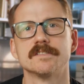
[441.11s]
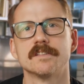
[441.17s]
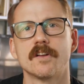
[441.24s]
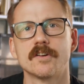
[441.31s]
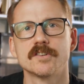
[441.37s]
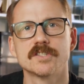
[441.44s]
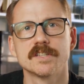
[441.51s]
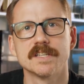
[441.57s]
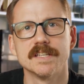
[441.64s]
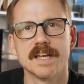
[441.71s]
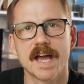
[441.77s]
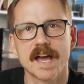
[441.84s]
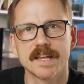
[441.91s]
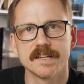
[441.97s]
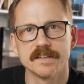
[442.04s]
is largely an
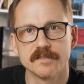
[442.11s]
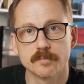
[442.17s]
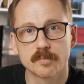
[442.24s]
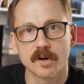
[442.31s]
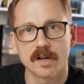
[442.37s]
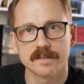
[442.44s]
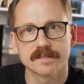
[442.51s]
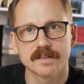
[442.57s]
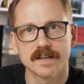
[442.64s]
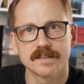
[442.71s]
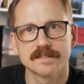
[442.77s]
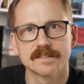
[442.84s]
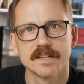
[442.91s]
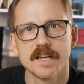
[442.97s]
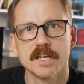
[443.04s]
additive
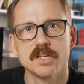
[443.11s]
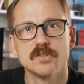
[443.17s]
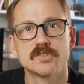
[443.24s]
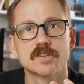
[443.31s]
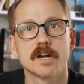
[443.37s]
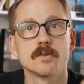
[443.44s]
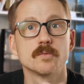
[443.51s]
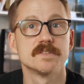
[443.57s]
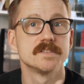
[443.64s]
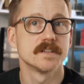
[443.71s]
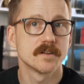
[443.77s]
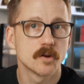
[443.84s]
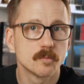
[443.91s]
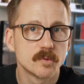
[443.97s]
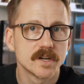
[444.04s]
process. You start with
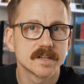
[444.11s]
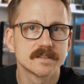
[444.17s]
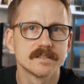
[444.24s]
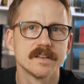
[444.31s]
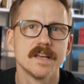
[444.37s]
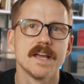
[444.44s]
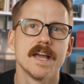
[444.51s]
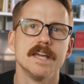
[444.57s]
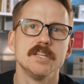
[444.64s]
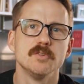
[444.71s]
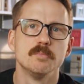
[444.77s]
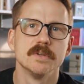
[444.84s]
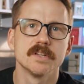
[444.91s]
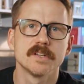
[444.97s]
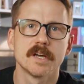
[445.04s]
zero bricks and you
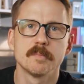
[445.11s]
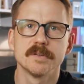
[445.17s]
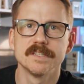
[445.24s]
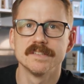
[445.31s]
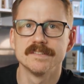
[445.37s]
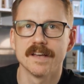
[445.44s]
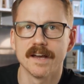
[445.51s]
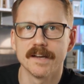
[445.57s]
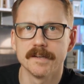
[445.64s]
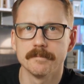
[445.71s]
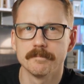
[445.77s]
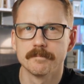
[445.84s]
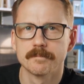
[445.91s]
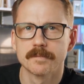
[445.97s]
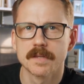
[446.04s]
build up a
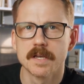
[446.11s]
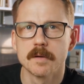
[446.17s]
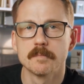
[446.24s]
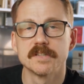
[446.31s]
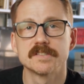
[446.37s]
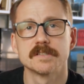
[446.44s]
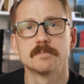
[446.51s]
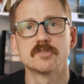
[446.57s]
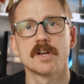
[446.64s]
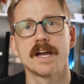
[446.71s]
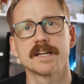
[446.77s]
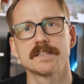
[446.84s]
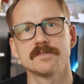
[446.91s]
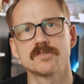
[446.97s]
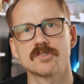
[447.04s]
design. But
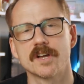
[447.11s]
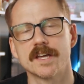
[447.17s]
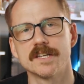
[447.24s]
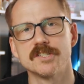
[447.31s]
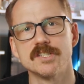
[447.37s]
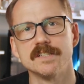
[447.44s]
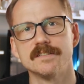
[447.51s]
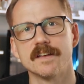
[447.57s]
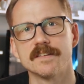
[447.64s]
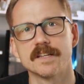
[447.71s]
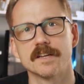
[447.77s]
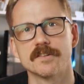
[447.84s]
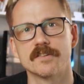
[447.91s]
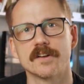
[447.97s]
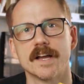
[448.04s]
subtractive strategies, on the
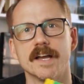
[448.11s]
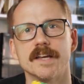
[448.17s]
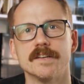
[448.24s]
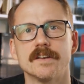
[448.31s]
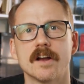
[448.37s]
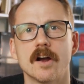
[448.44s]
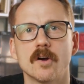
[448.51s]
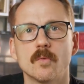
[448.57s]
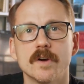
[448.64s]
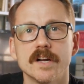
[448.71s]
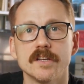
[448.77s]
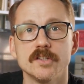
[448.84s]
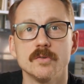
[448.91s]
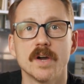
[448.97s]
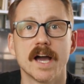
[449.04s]
other hand, are where
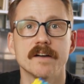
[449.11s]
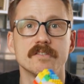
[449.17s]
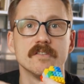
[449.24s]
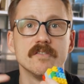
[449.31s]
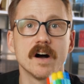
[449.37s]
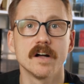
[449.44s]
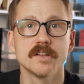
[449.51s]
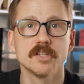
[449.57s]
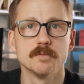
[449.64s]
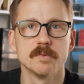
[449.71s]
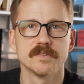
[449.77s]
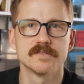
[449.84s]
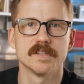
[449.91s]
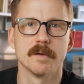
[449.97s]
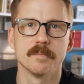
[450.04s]
you have a volume
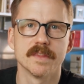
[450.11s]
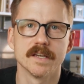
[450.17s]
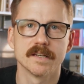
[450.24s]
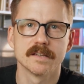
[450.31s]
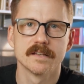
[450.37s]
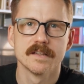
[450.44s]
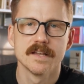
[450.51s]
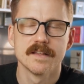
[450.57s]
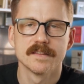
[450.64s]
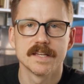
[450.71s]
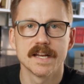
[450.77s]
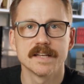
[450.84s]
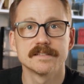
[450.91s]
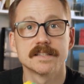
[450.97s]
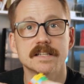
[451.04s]
of something that
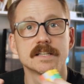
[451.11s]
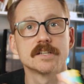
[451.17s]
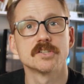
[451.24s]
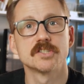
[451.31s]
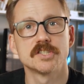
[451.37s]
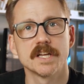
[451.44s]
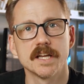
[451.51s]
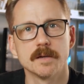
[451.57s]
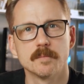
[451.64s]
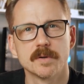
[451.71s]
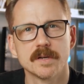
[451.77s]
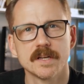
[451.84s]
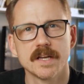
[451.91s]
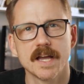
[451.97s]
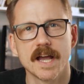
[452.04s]
has a clear shape
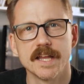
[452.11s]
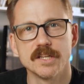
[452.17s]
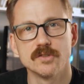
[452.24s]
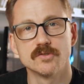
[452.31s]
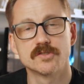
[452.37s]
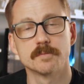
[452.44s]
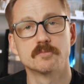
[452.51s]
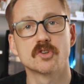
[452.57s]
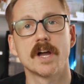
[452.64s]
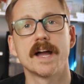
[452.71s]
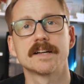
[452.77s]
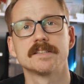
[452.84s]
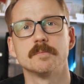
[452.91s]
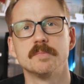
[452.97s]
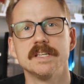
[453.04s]
and you
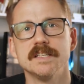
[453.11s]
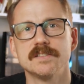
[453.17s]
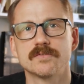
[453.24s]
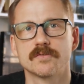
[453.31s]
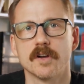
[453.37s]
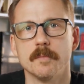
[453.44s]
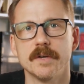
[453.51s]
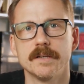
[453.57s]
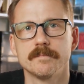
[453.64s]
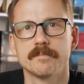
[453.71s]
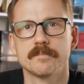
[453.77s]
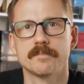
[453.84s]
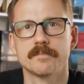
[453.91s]
subtract a piece from it.